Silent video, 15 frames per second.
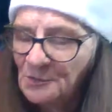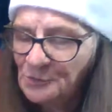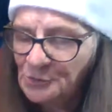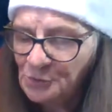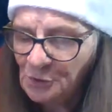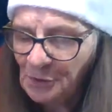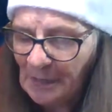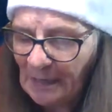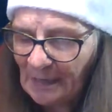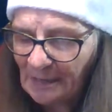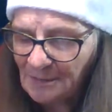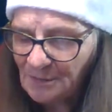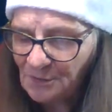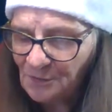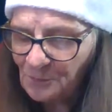so dry. I
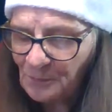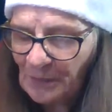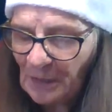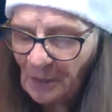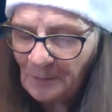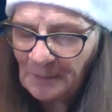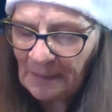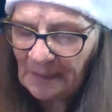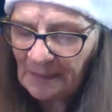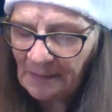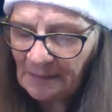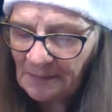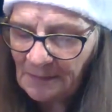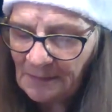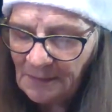should have brought my
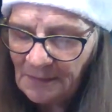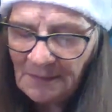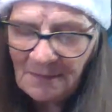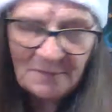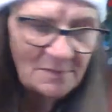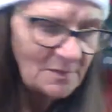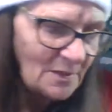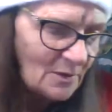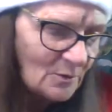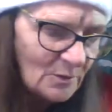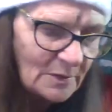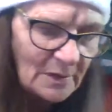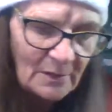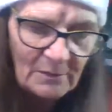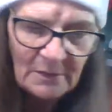Oh,
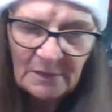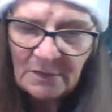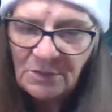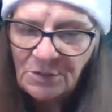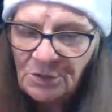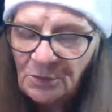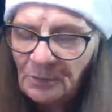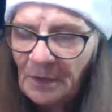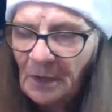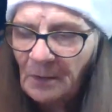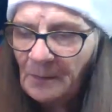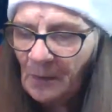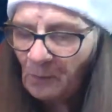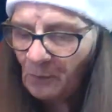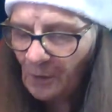darn it. Should have
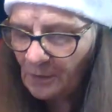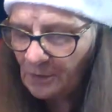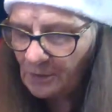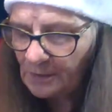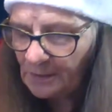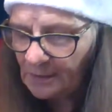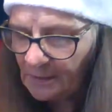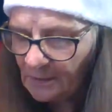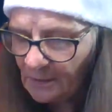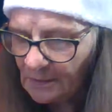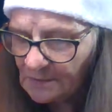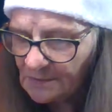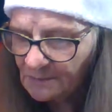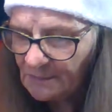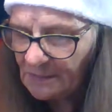brought my water in here
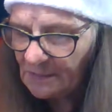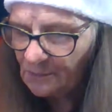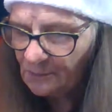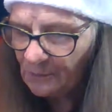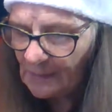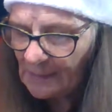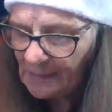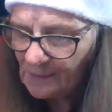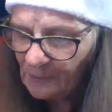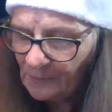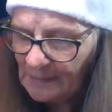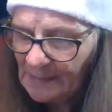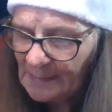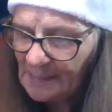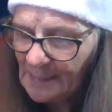because I'm getting ready to
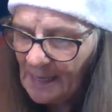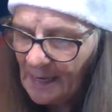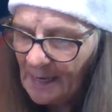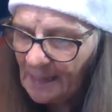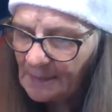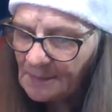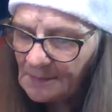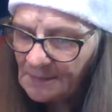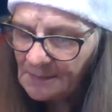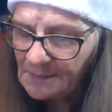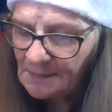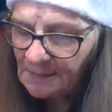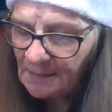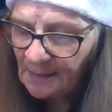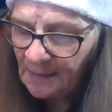read
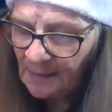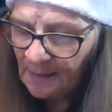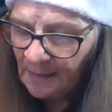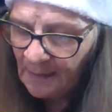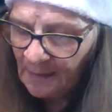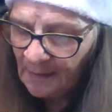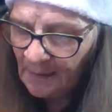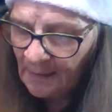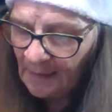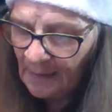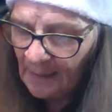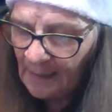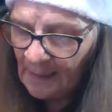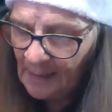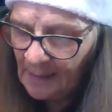next.
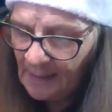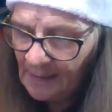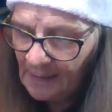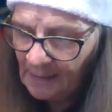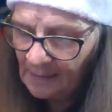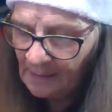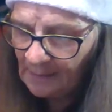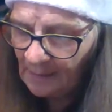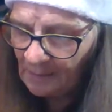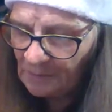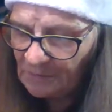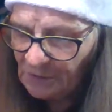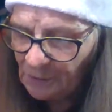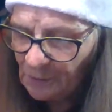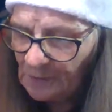And I'm
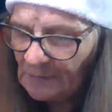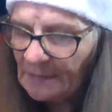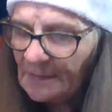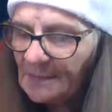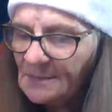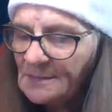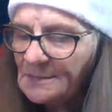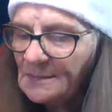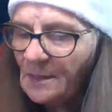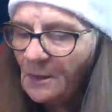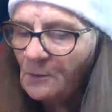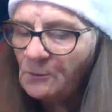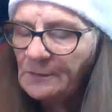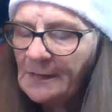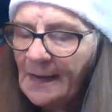doing this
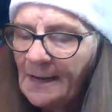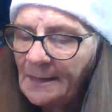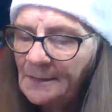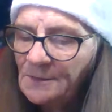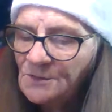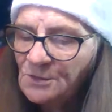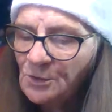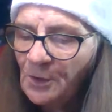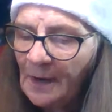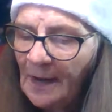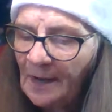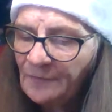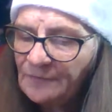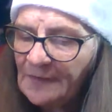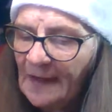on Dana's
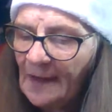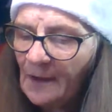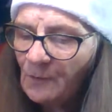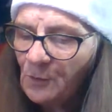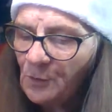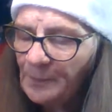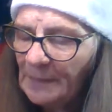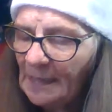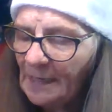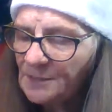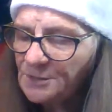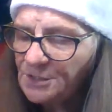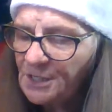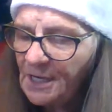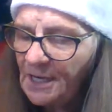Craft Hour, but I
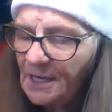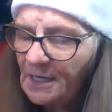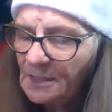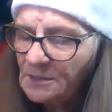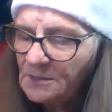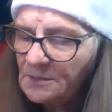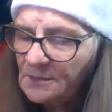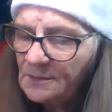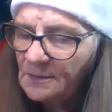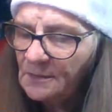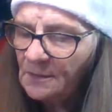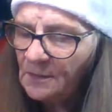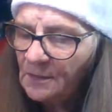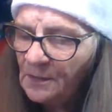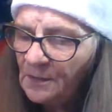checked
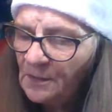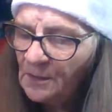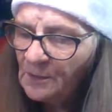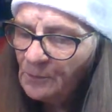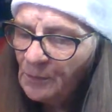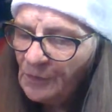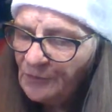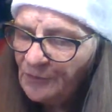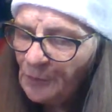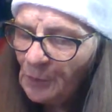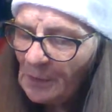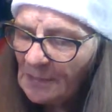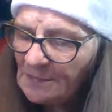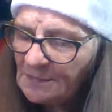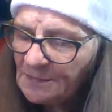
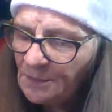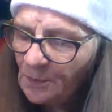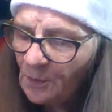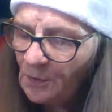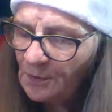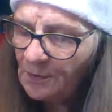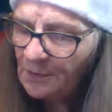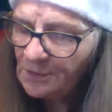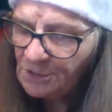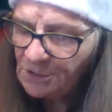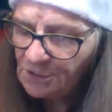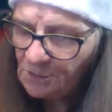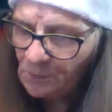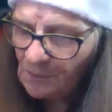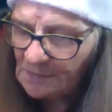before I started and
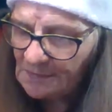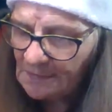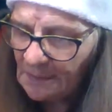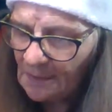she wasn't